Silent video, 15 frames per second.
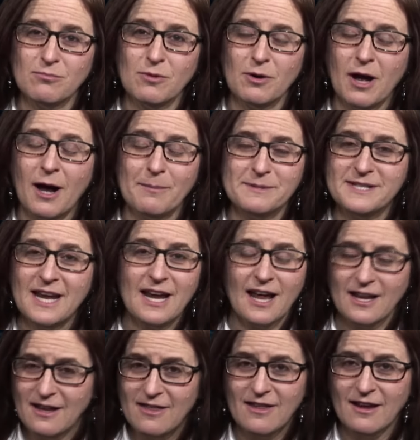um, say
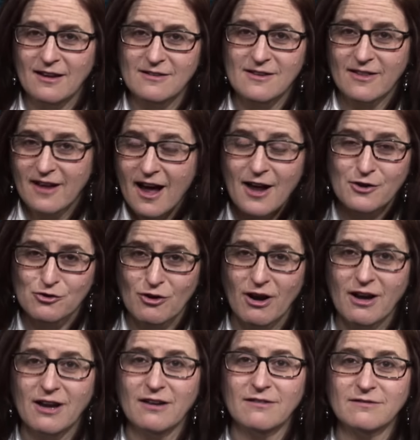anything to the
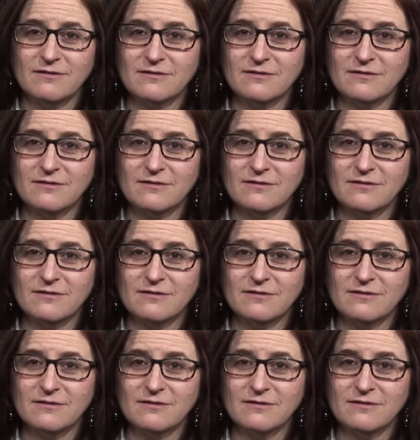contrary.